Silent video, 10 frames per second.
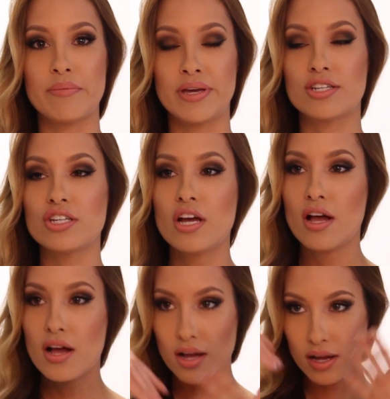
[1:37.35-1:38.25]
image,
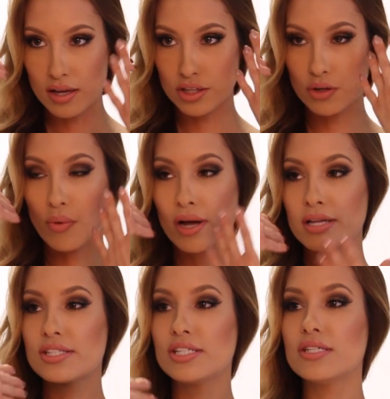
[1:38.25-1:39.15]
you
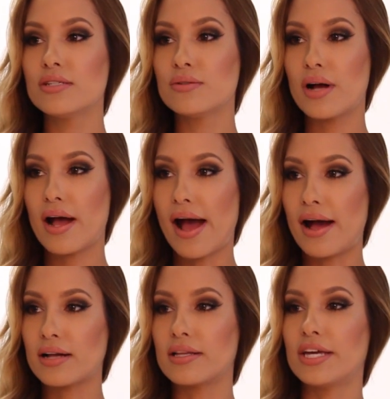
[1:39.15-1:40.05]
want to
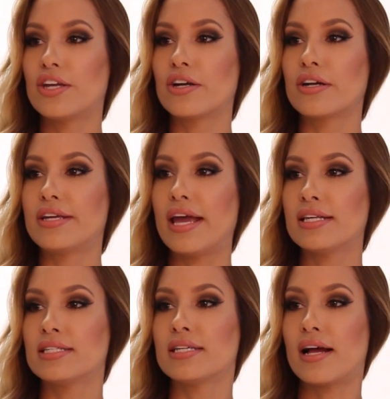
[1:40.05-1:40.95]
act like you're
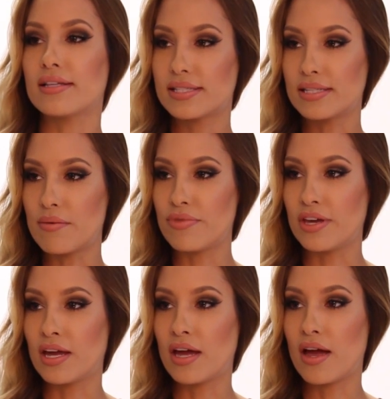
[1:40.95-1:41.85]
gazing at
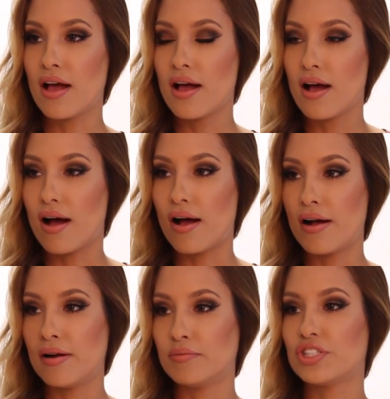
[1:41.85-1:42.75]
something.
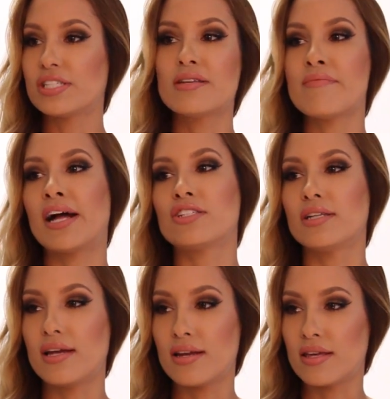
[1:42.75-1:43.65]
Just
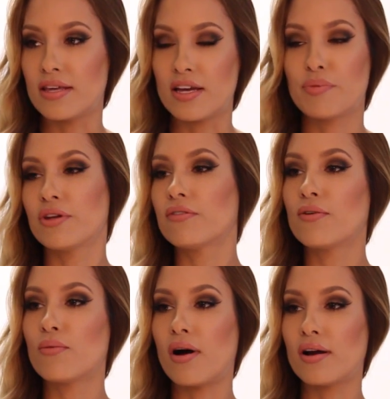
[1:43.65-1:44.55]
imagine anything, a
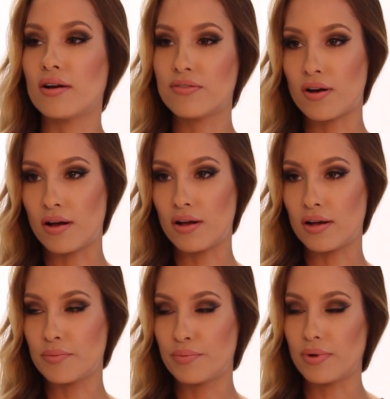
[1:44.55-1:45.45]
beautiful waterfall,